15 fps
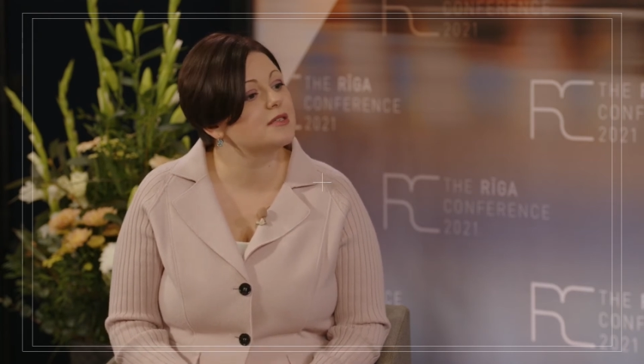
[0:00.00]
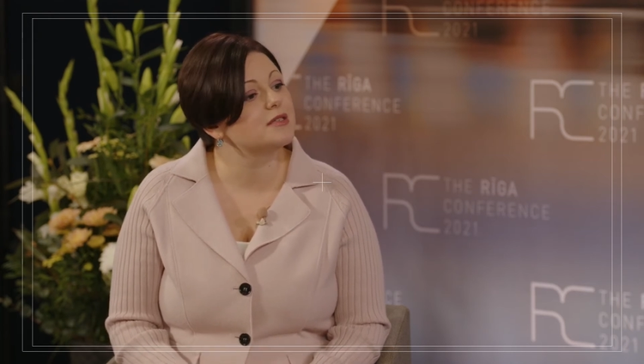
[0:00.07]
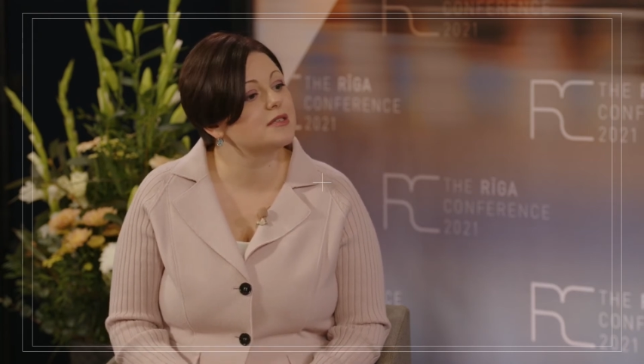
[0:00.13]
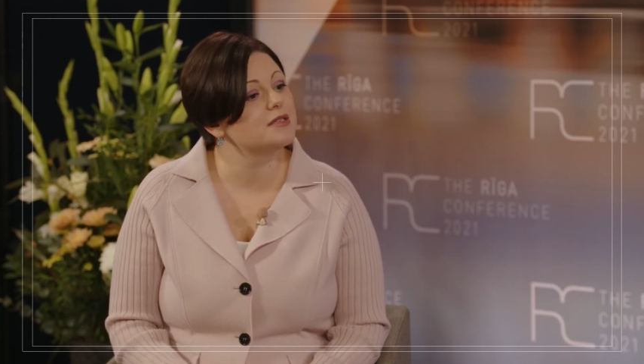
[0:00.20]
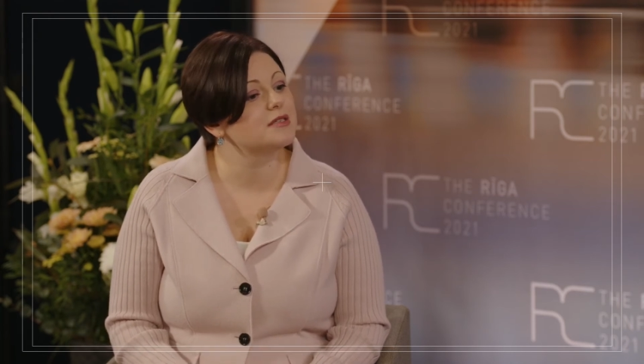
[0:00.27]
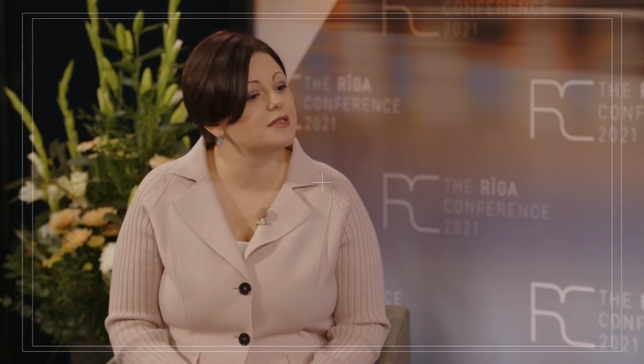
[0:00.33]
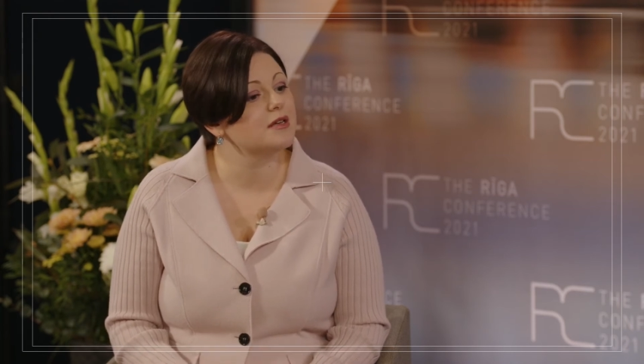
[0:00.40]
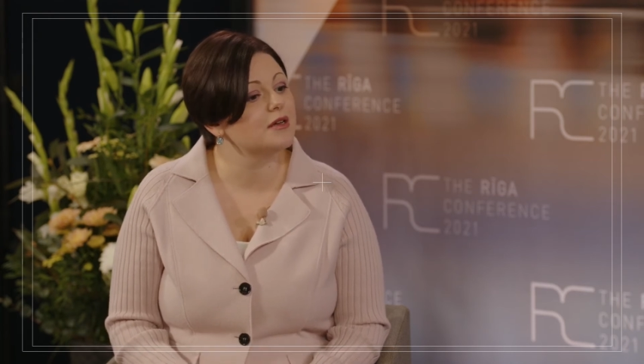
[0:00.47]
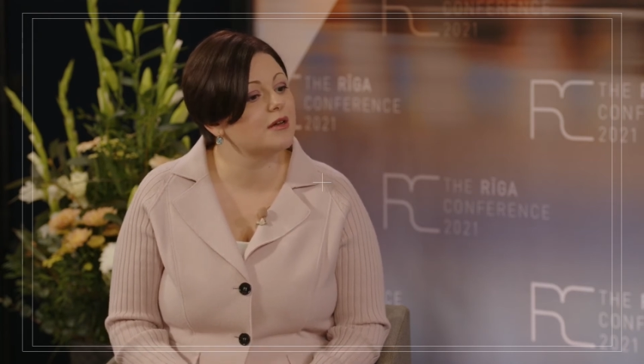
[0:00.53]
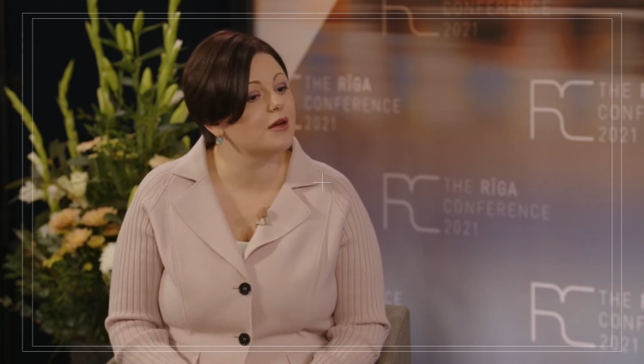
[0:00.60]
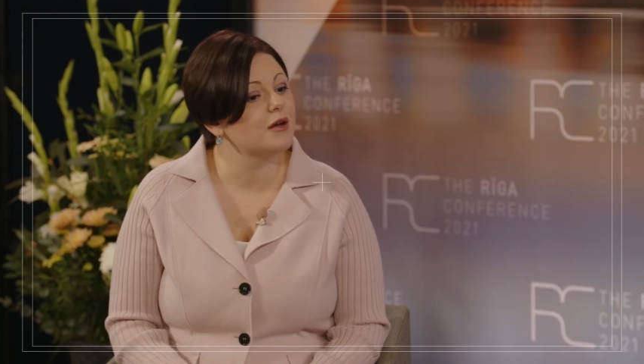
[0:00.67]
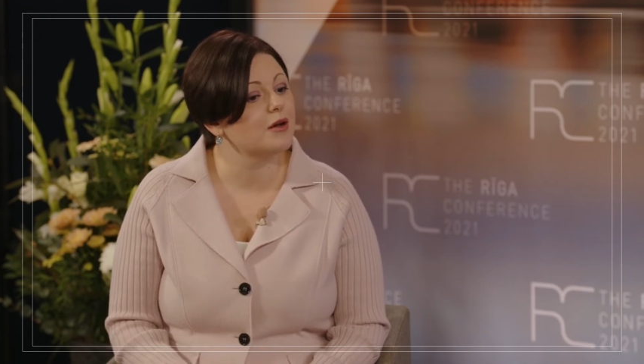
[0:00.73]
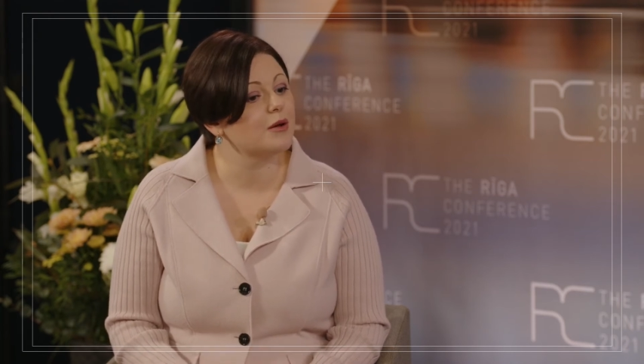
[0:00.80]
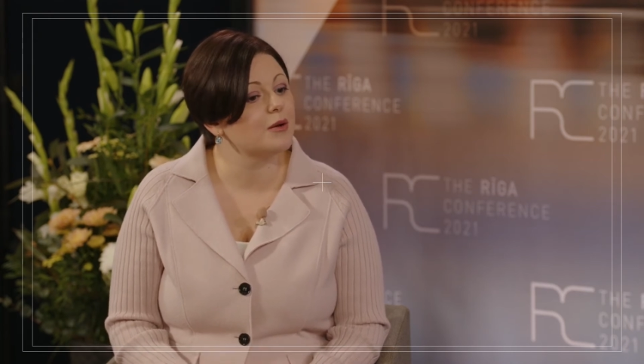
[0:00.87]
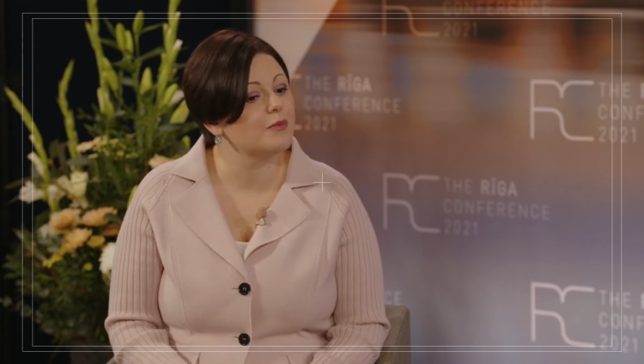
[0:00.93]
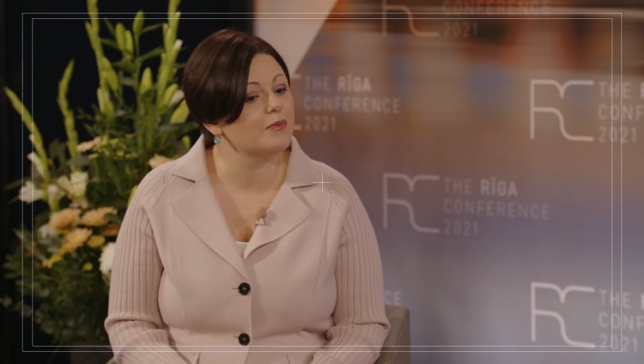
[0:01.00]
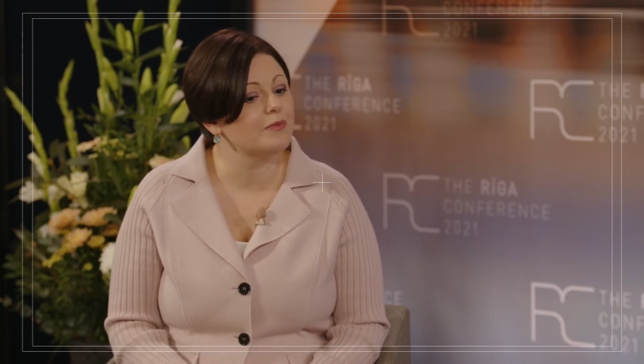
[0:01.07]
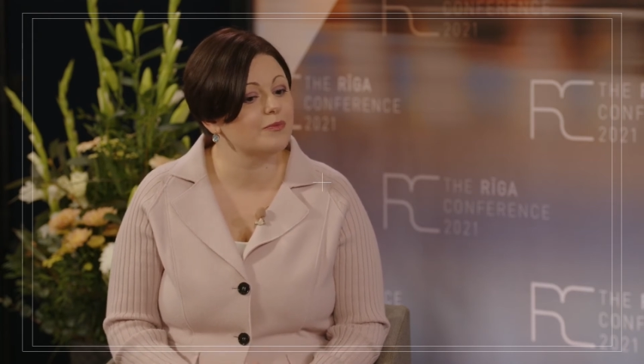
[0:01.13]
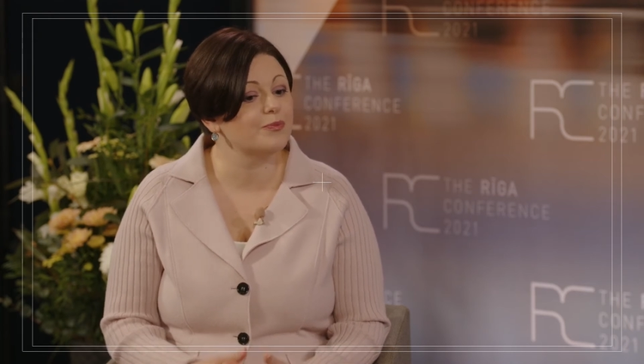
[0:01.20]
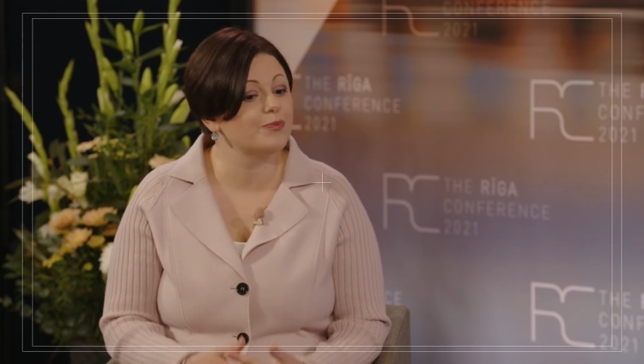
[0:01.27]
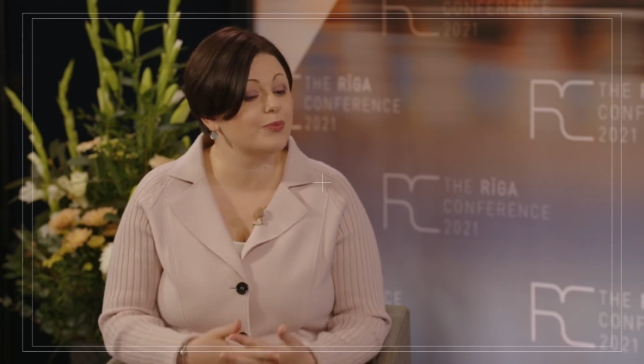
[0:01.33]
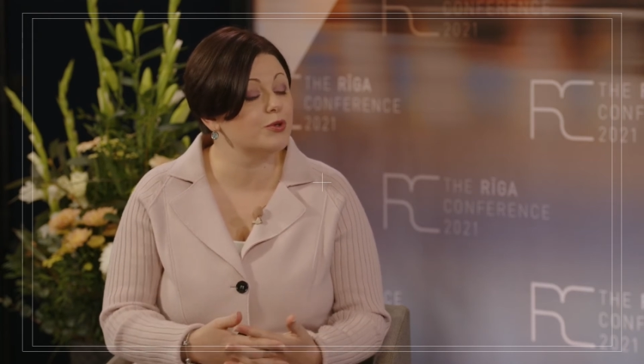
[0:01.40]
is
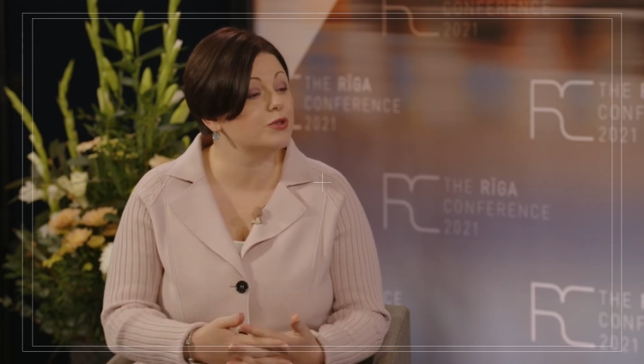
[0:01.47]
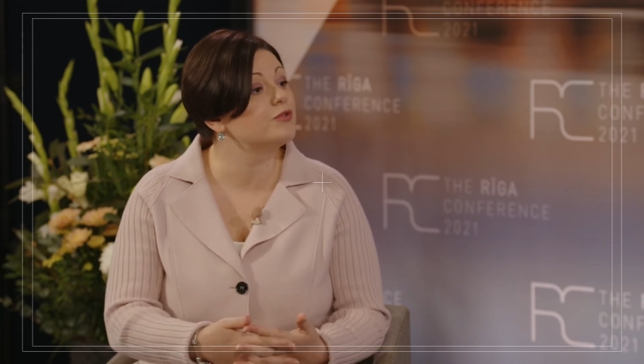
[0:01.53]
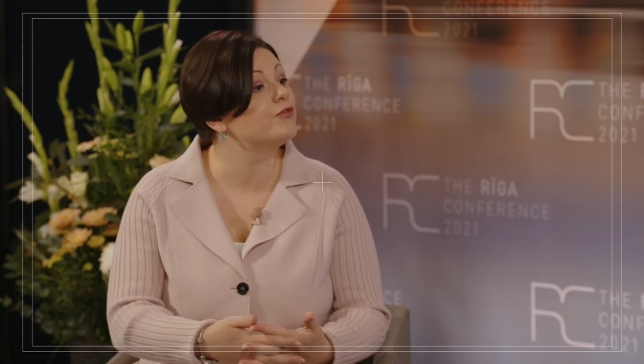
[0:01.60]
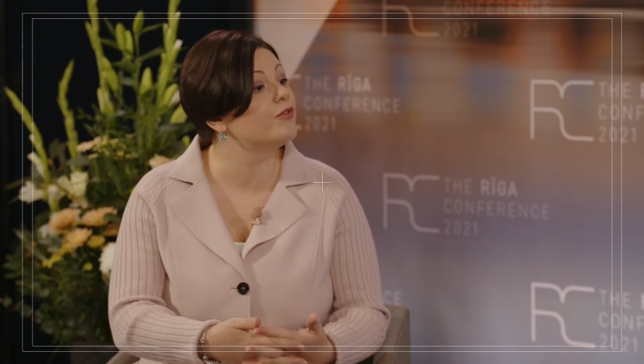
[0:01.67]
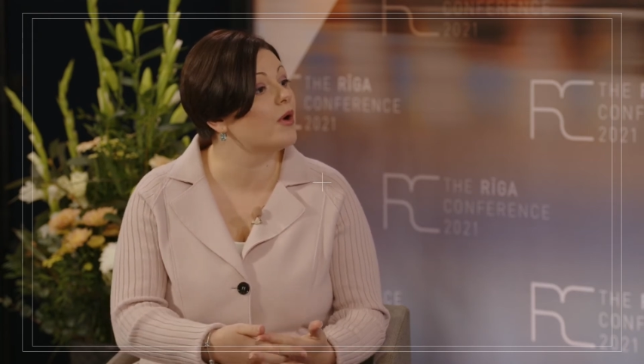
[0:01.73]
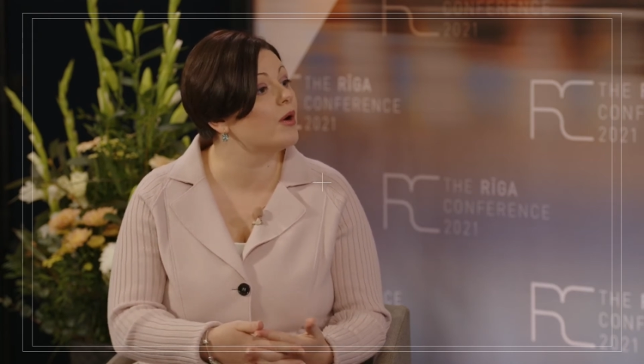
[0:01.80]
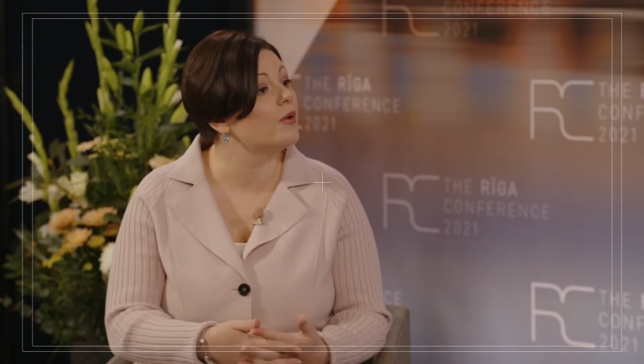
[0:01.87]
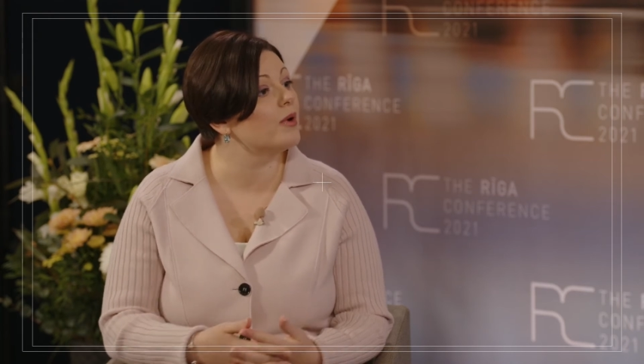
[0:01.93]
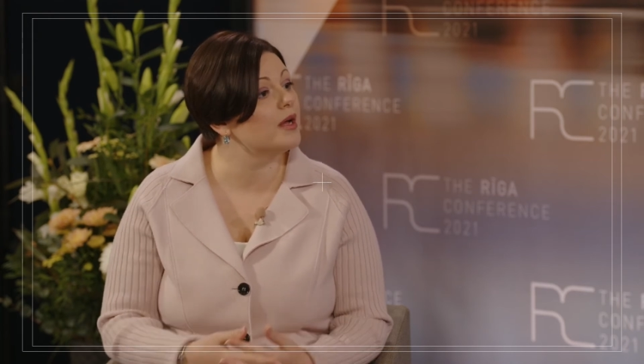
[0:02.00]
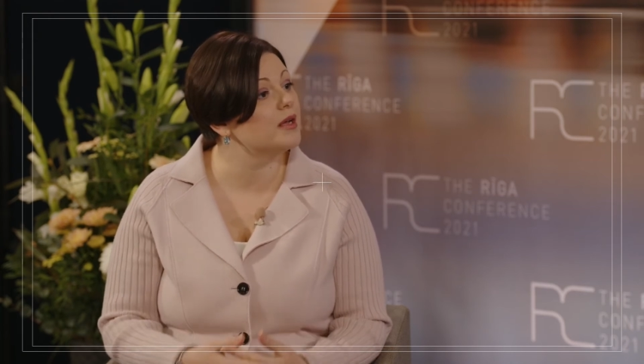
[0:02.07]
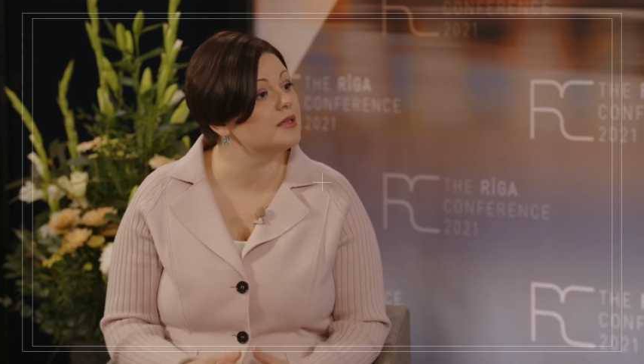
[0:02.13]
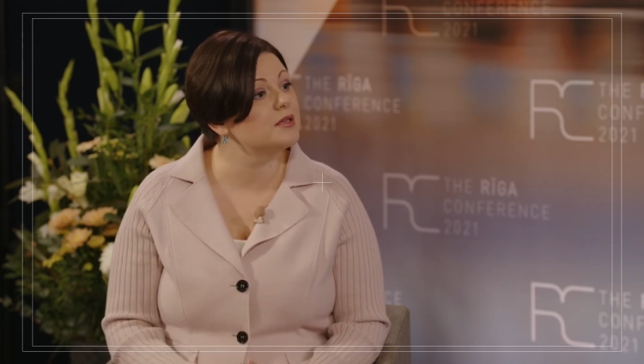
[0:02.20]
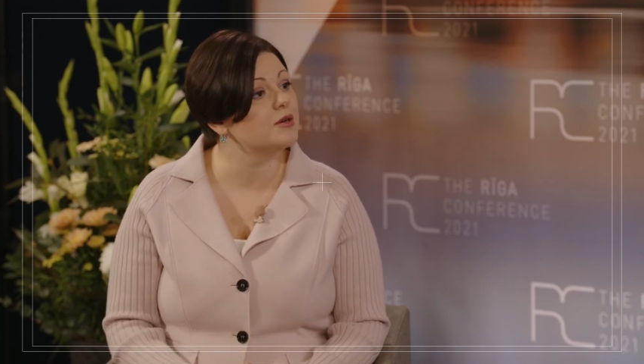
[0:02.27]
put forward